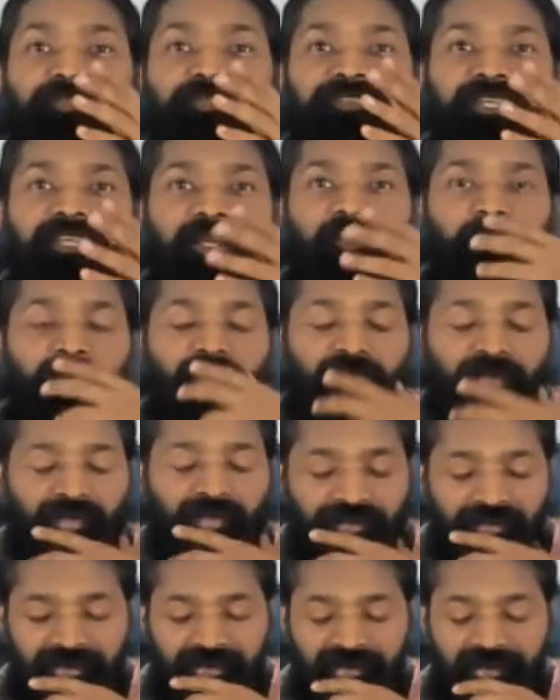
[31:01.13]

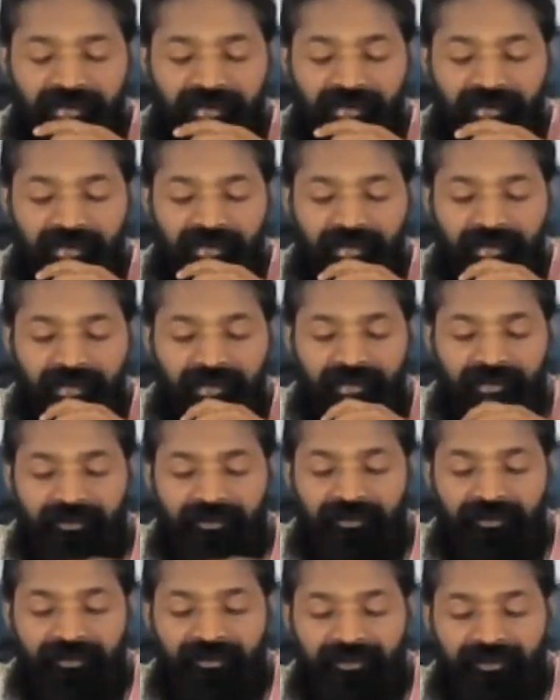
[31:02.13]
shamans
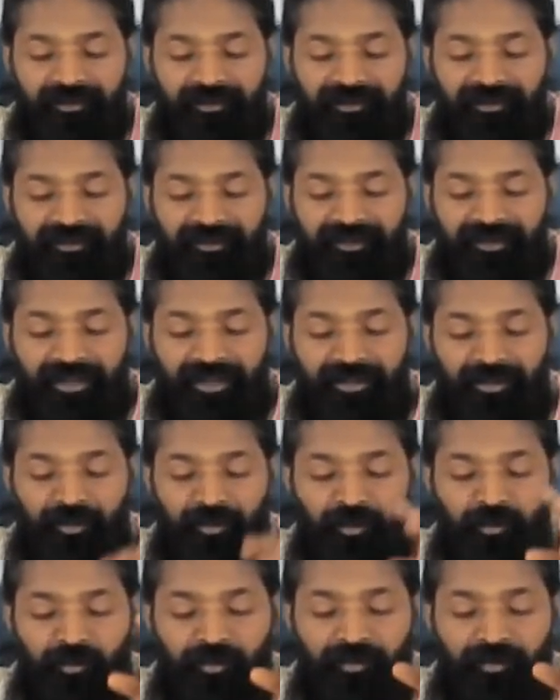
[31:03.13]

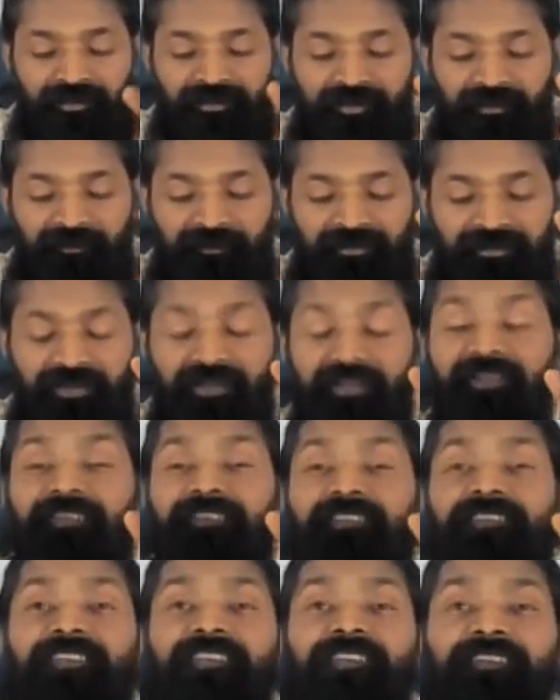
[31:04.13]
are doing some
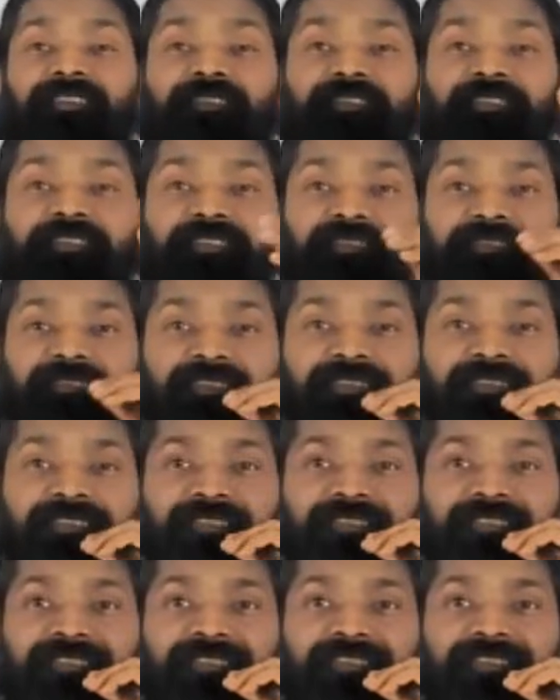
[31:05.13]
funny
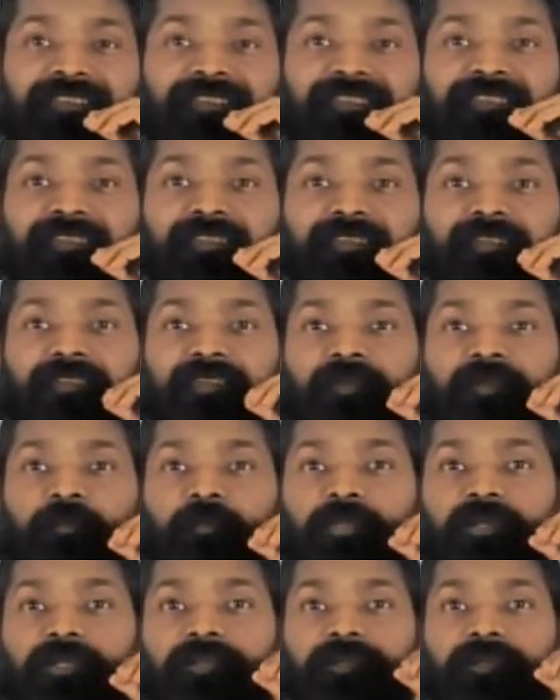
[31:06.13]
things
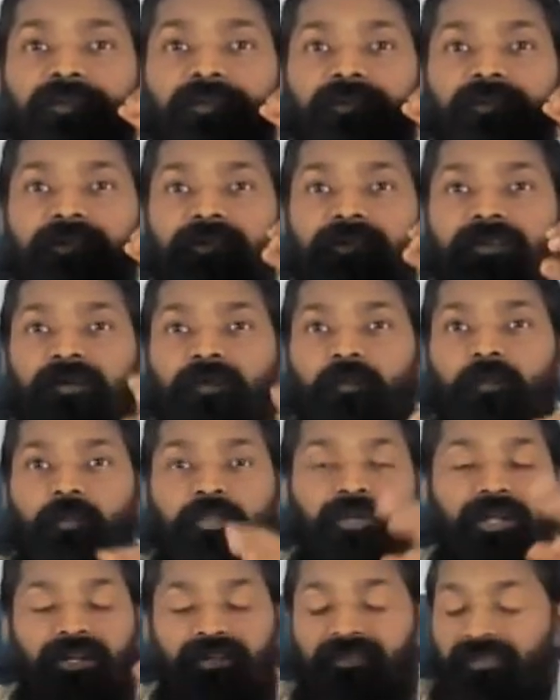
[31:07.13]
with the
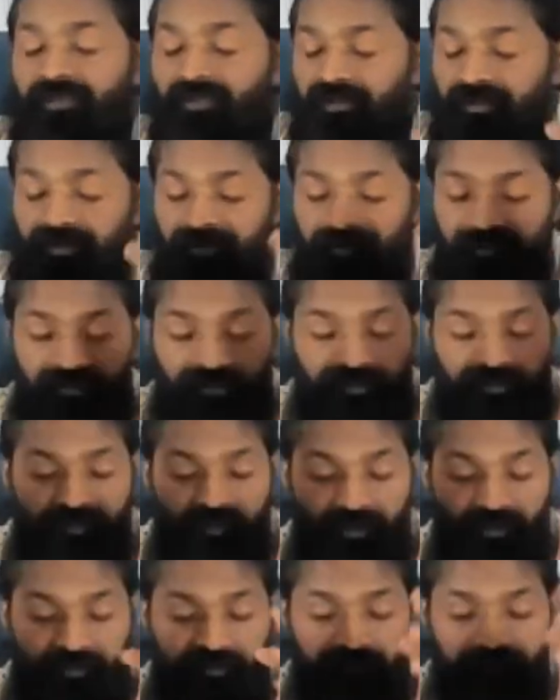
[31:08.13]
practice
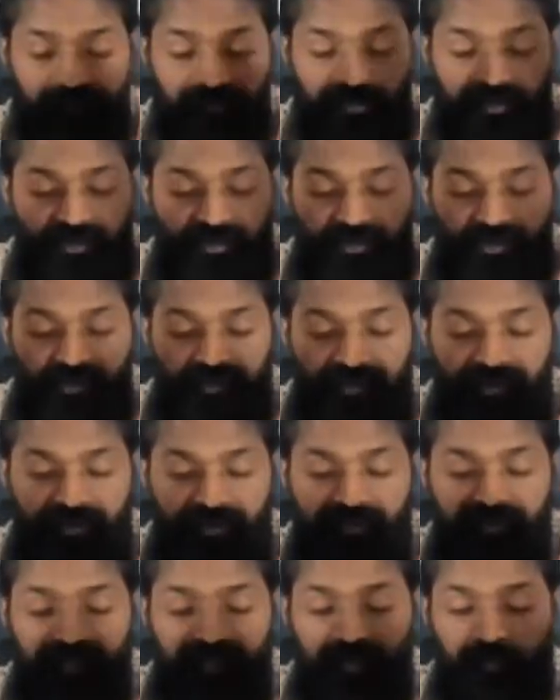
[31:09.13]
of
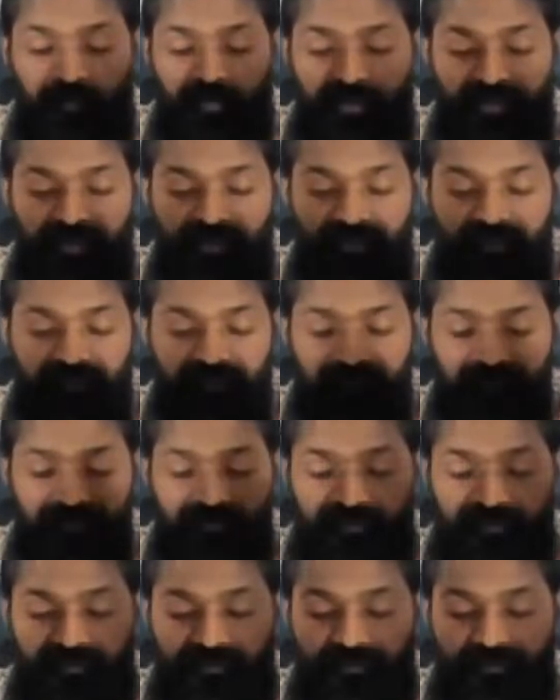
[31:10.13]
guinea pigs,
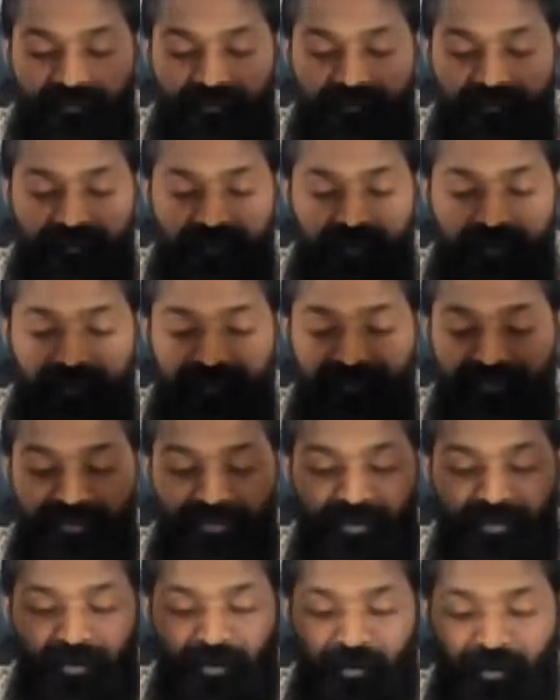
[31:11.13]
and I
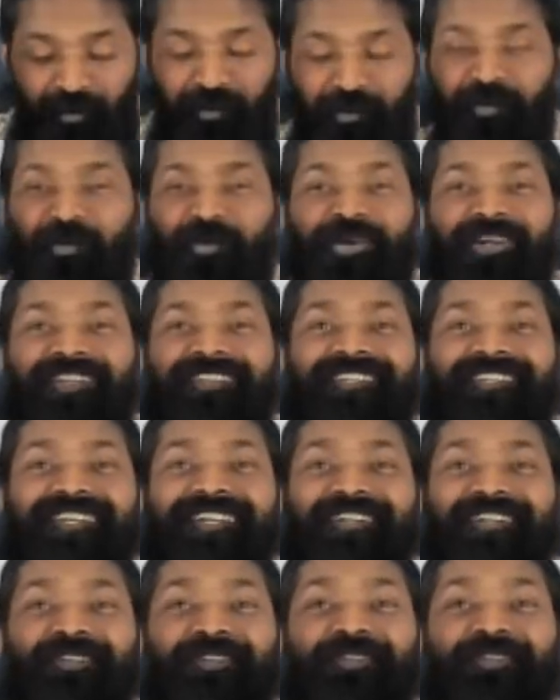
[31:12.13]
don't know what they
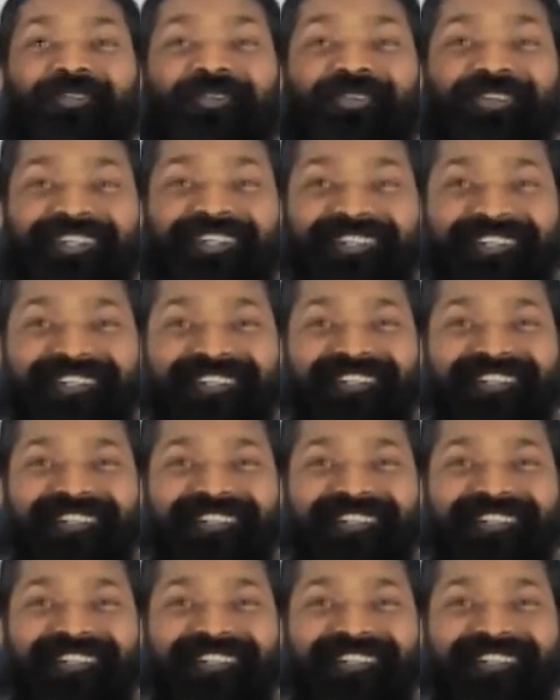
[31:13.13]
are doing.